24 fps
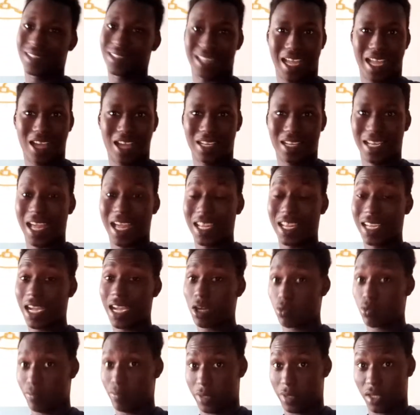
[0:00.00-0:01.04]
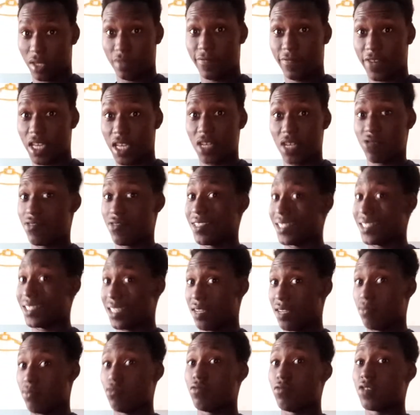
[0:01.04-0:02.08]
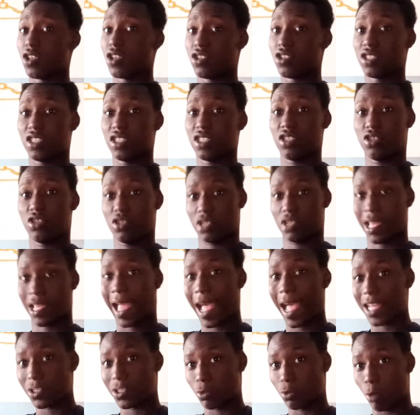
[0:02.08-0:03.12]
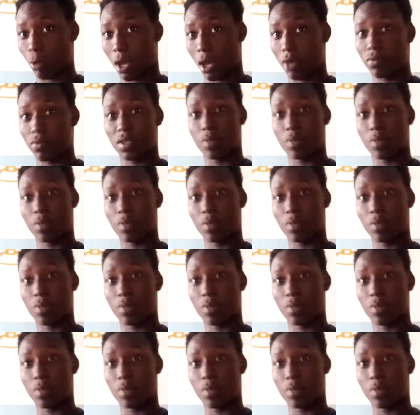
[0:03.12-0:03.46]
That could be very reasonable because it's casual.